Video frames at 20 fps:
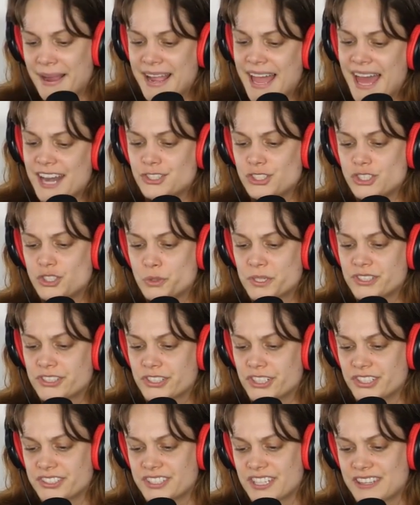My attitude
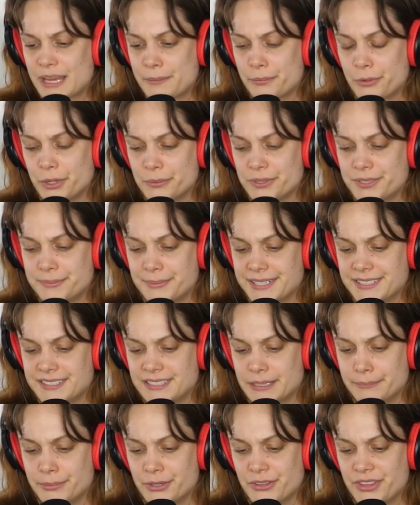towards girls at that point was pretty
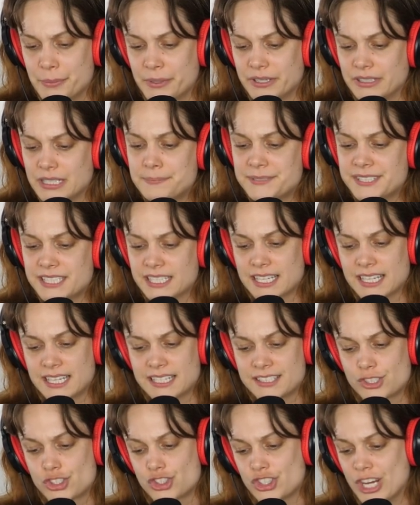simple. They were lips to
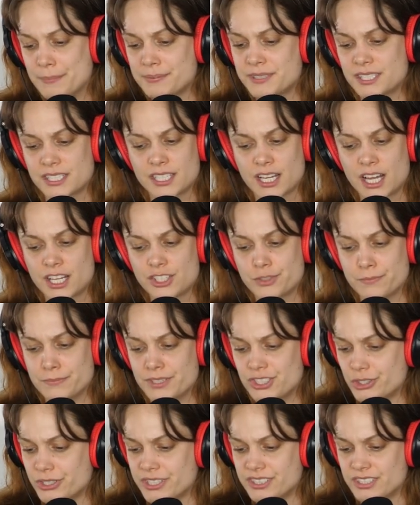kiss, shapes to touch,
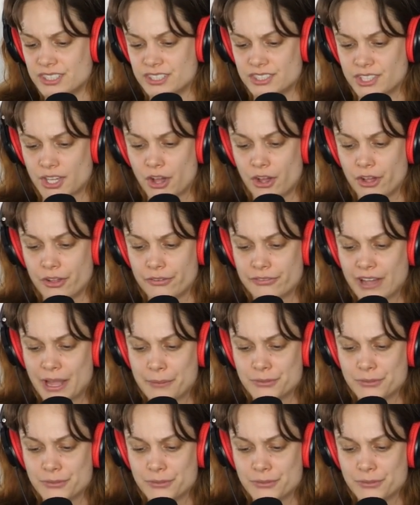mysteries to solve.